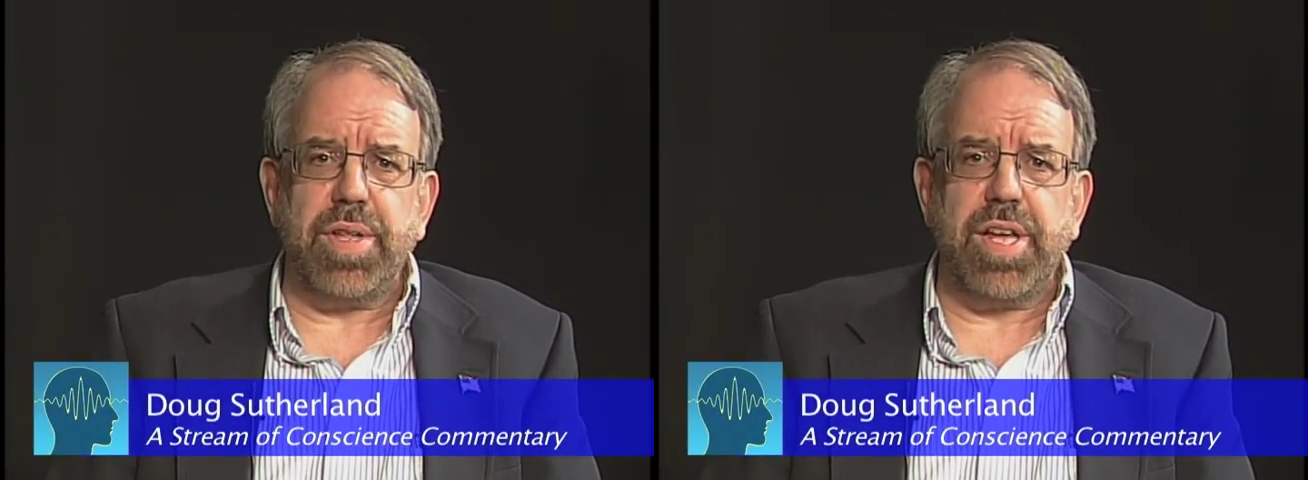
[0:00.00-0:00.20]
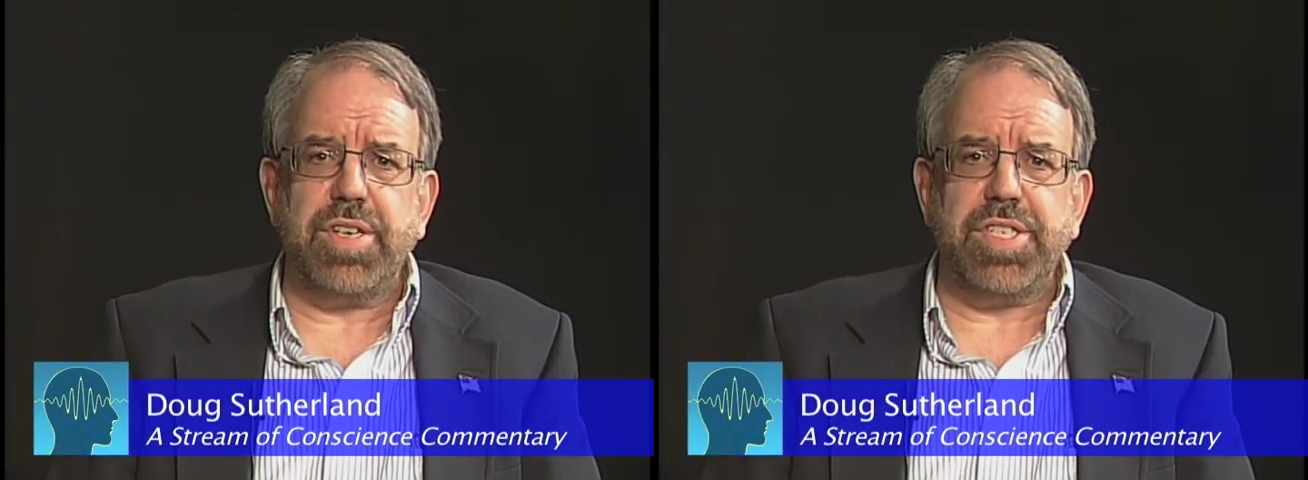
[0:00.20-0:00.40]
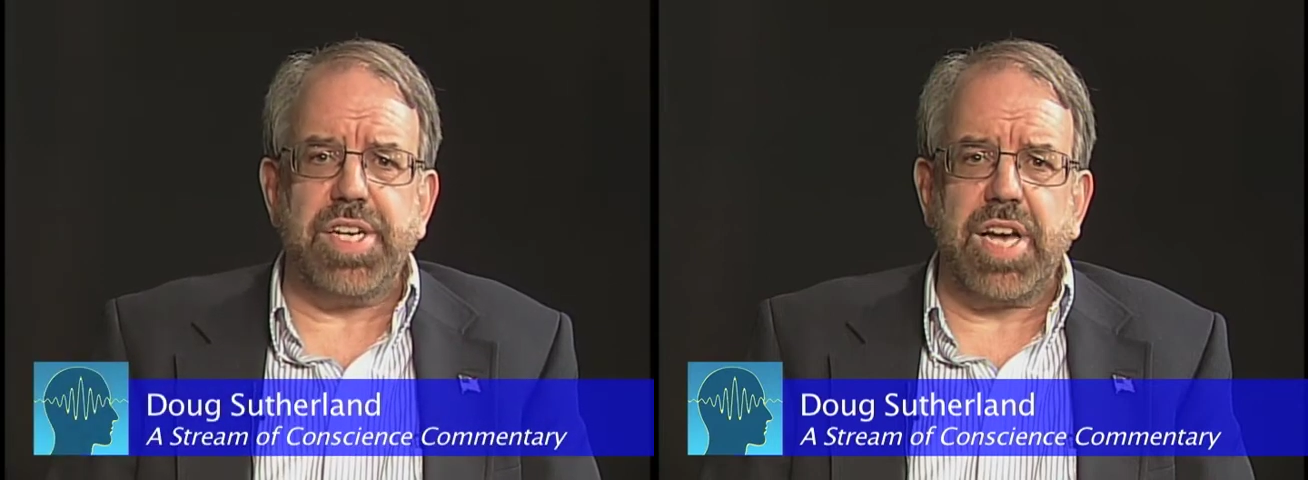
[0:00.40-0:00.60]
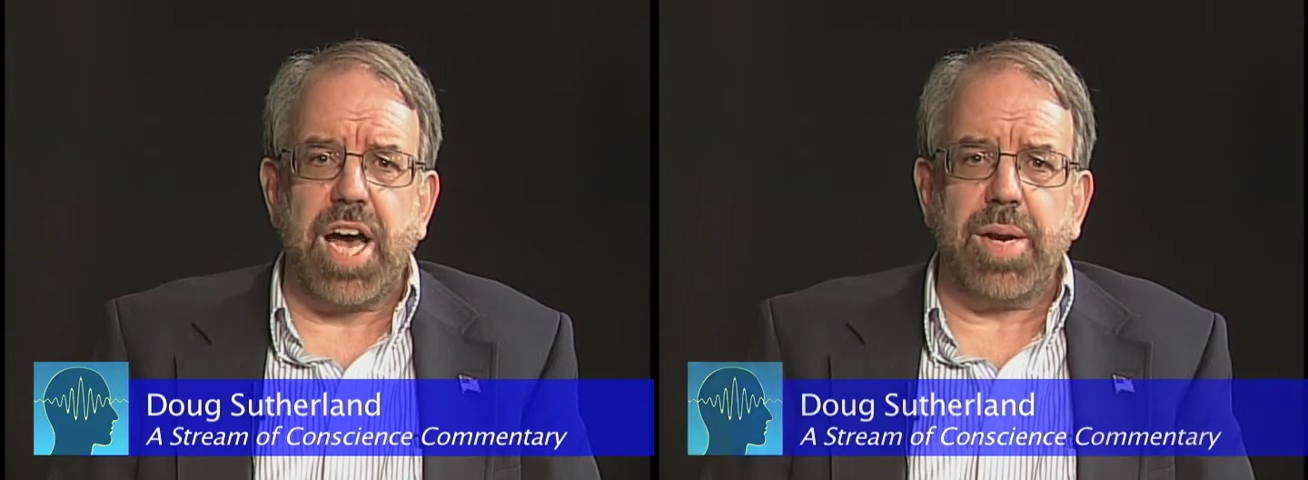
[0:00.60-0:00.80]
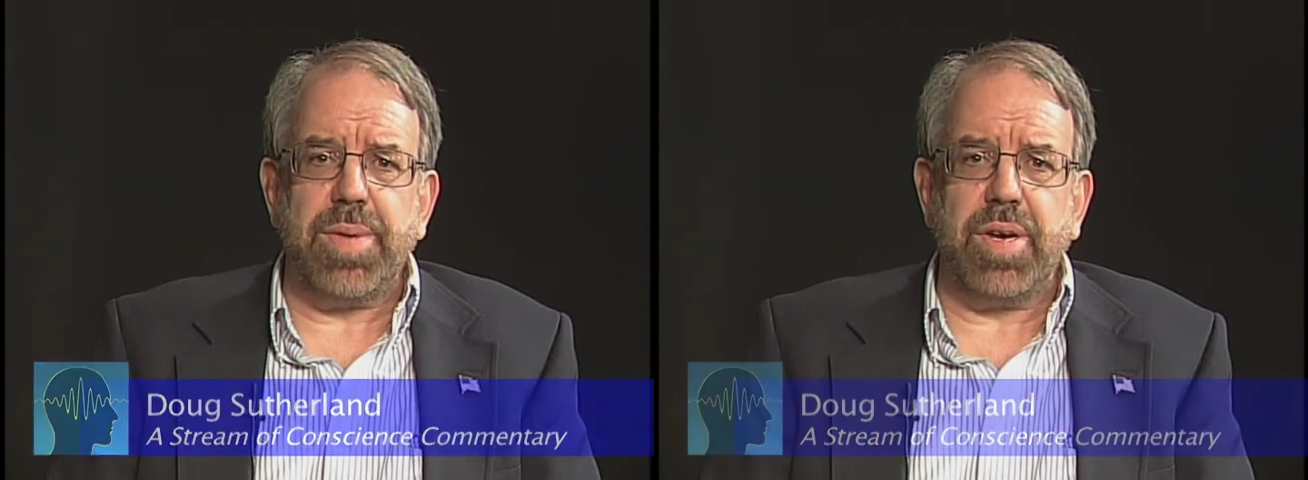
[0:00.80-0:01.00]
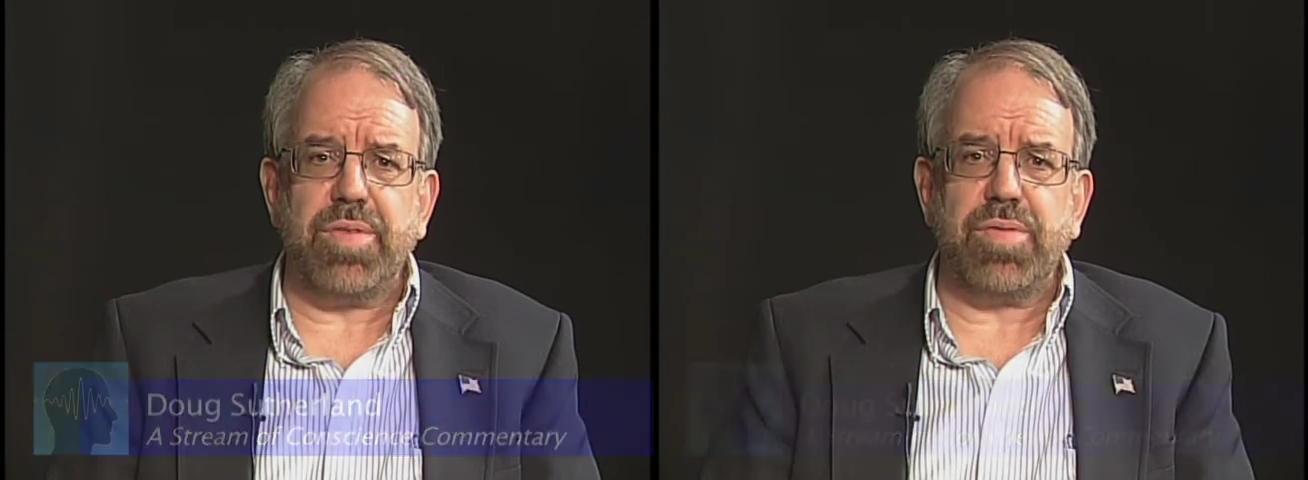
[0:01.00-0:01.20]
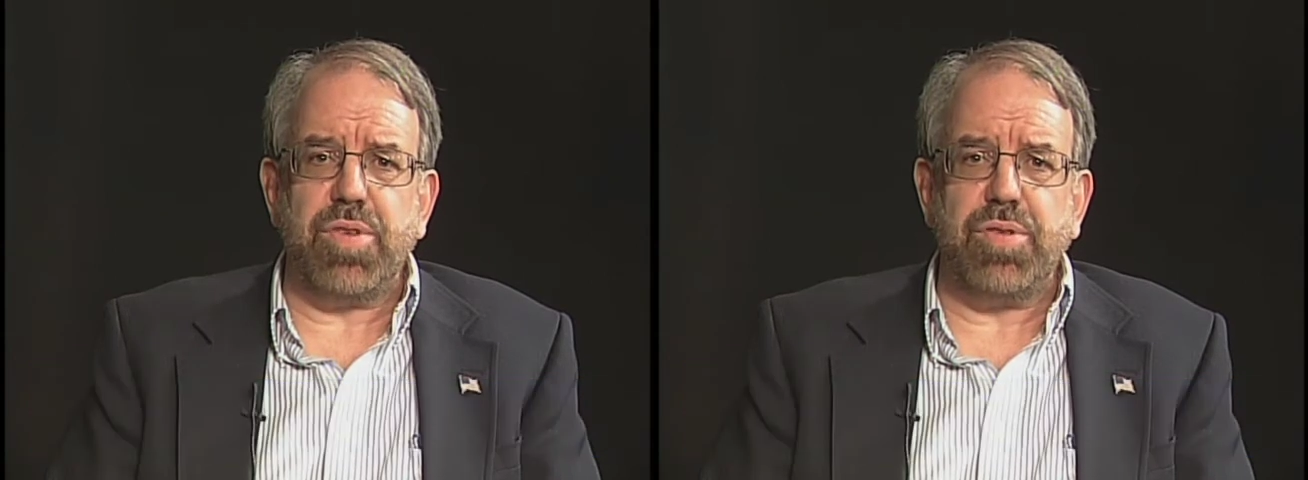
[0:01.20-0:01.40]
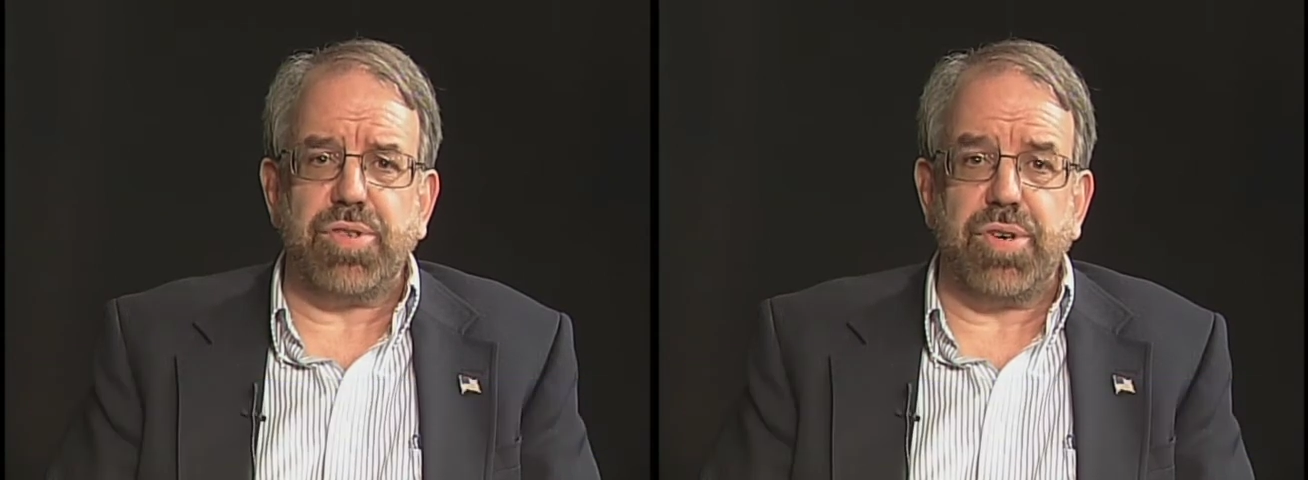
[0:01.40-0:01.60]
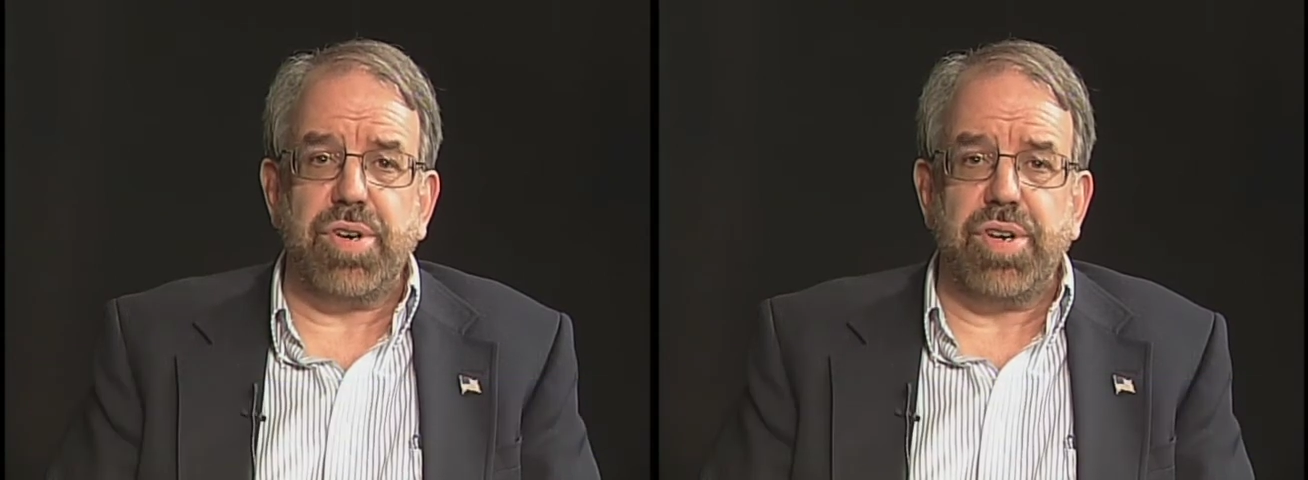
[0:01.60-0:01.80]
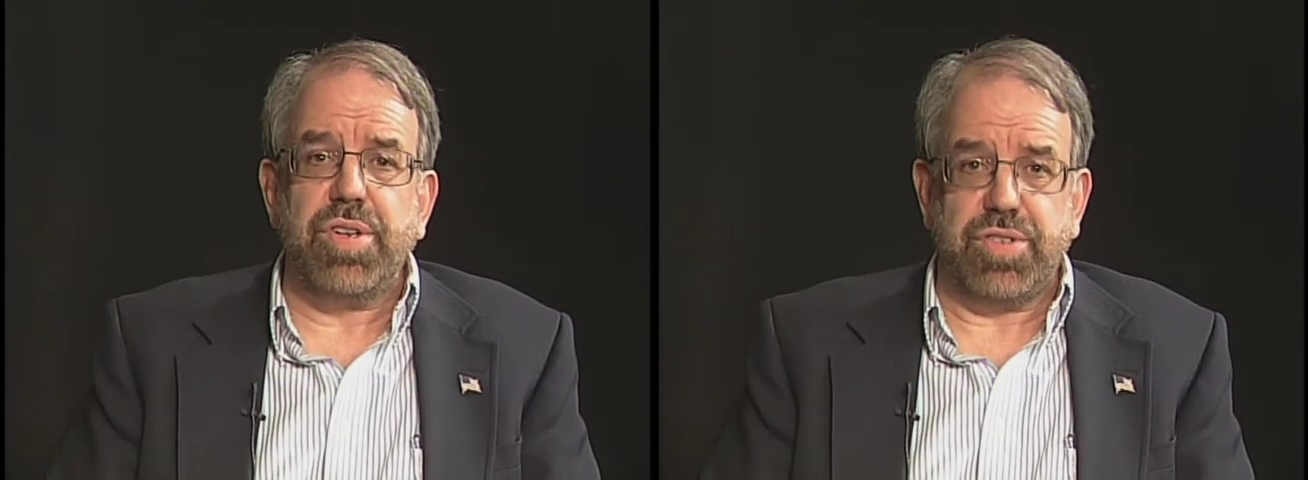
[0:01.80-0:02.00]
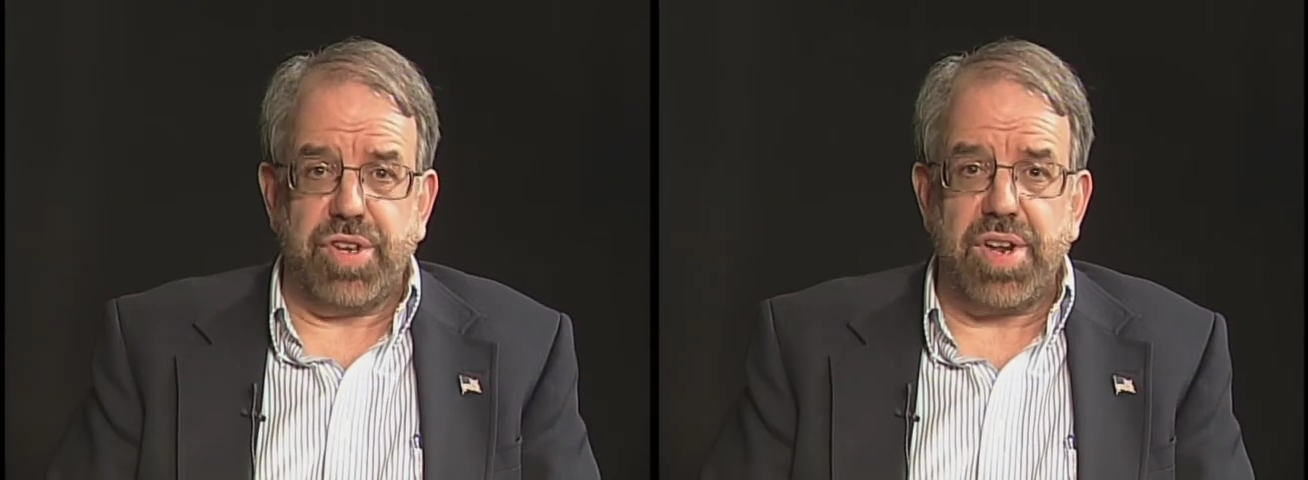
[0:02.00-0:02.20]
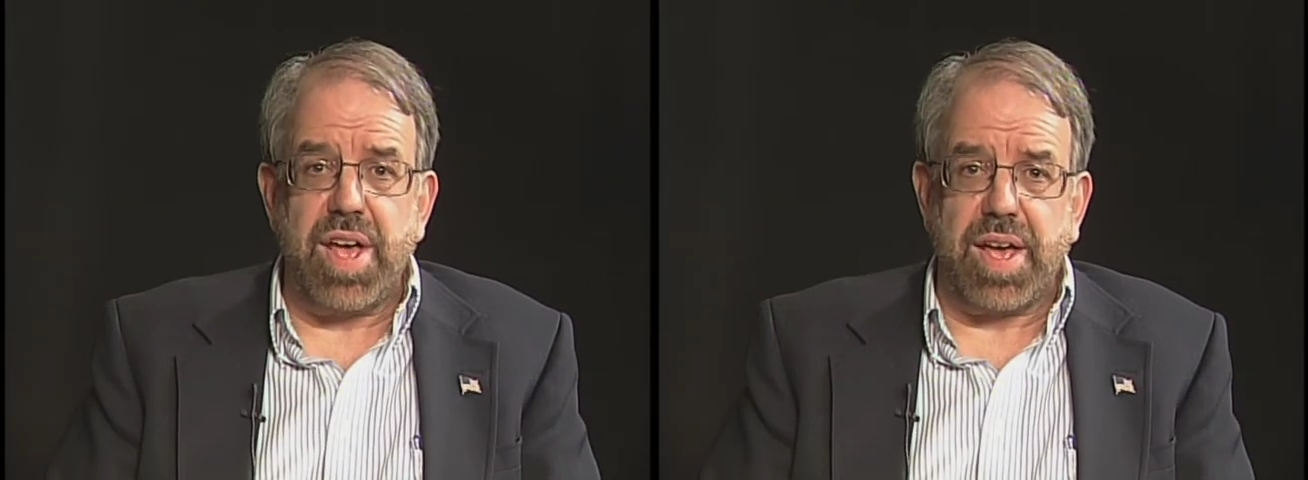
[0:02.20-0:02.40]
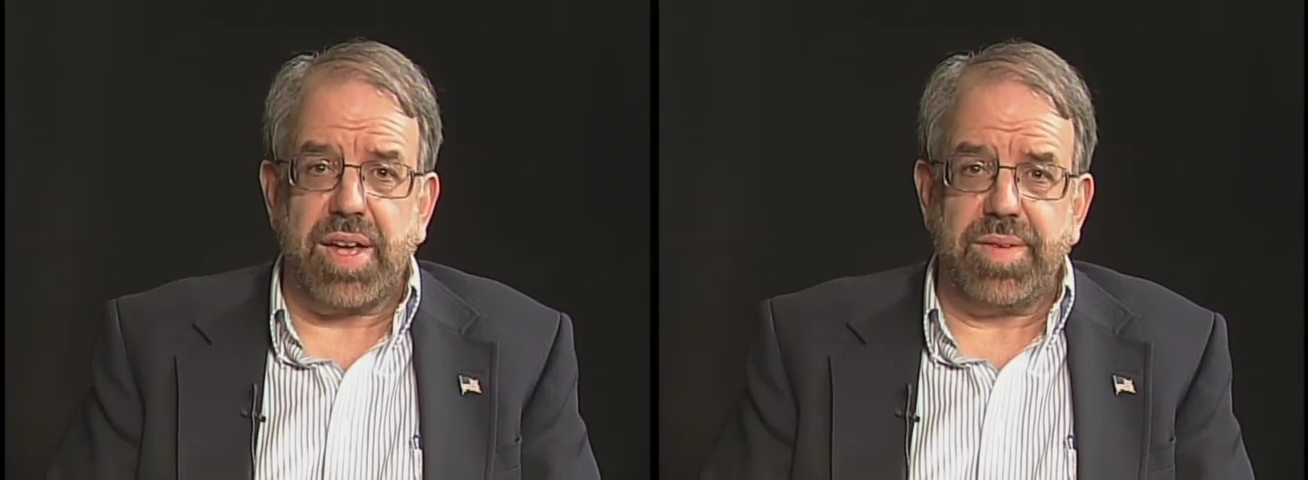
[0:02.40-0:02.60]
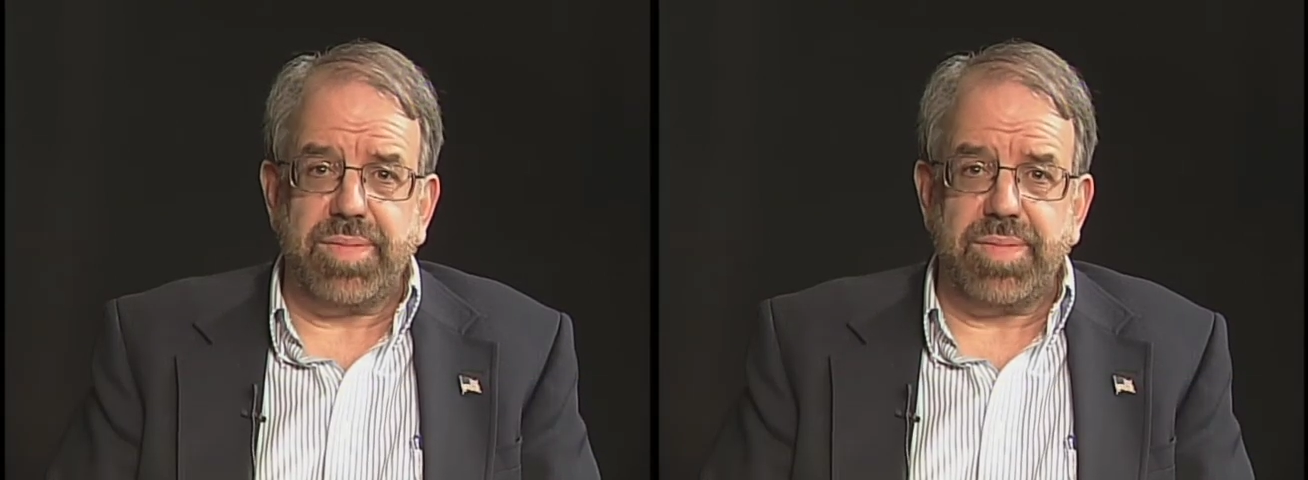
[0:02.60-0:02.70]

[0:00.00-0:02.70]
energy economy of the future today,